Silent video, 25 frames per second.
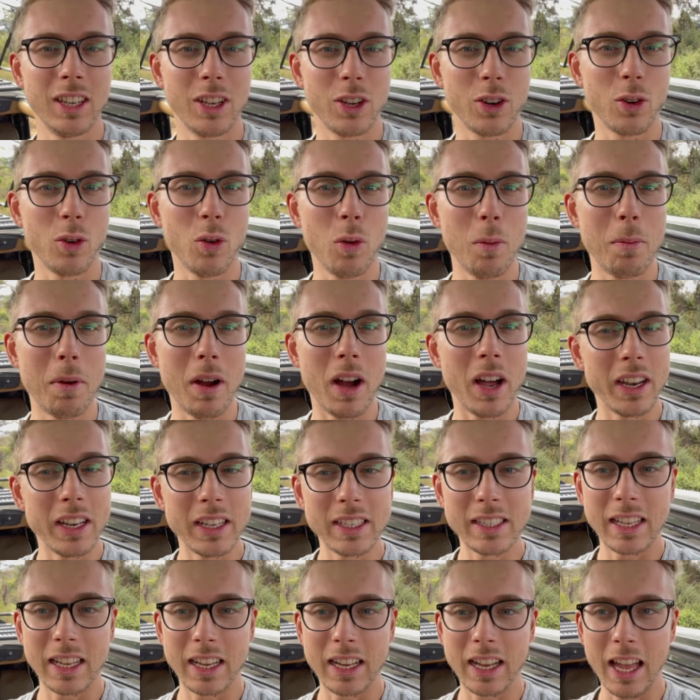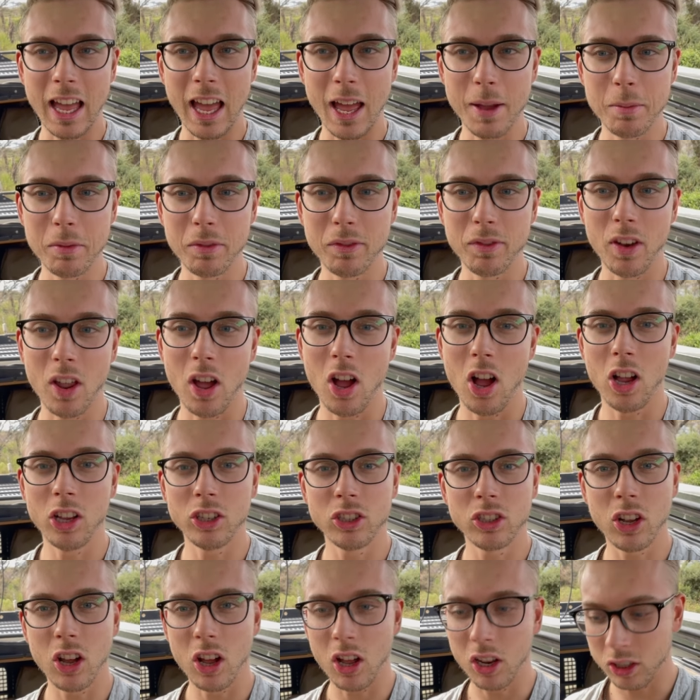your whole body is like
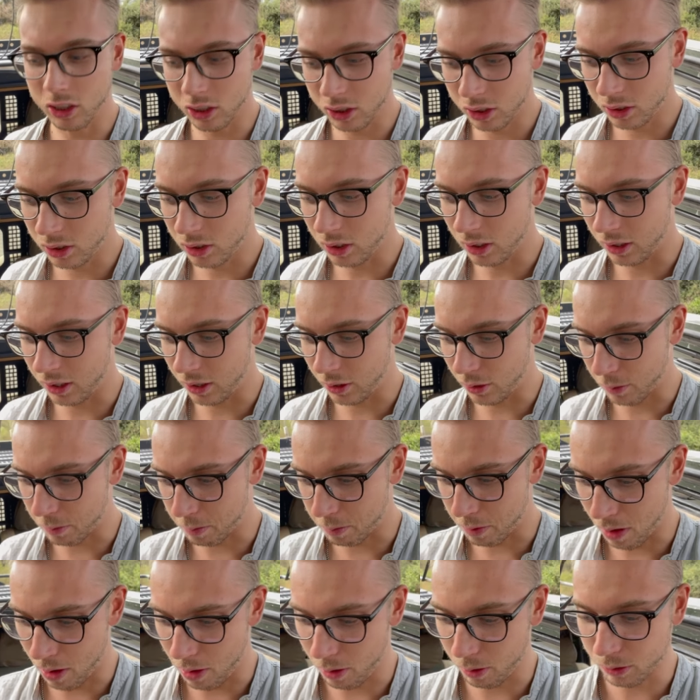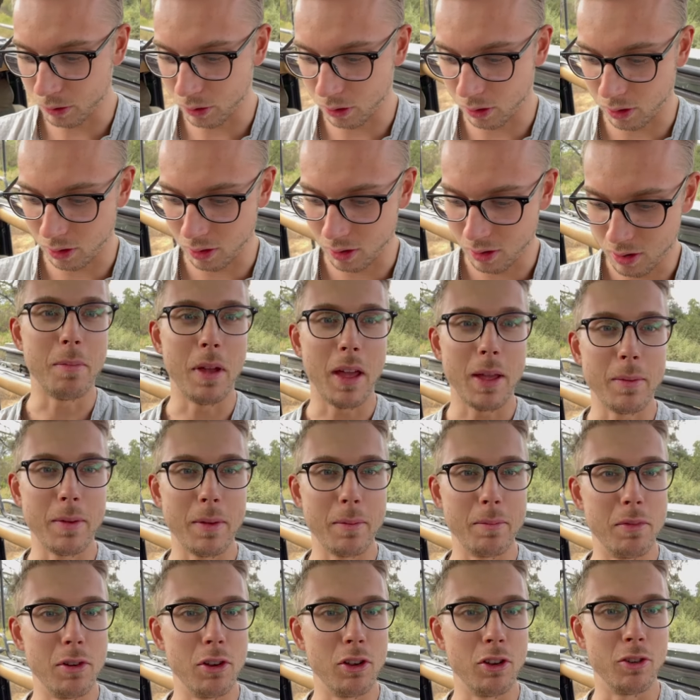camouflage colors, and then your balls are baby
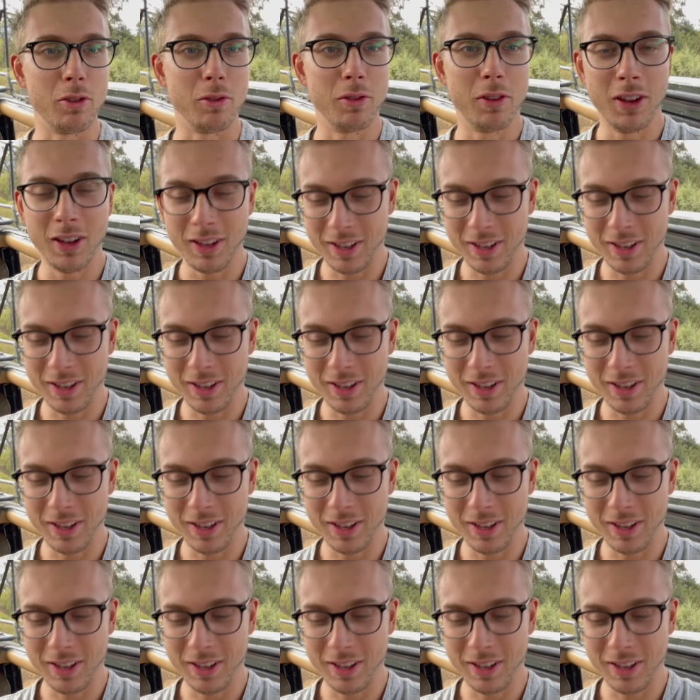blue.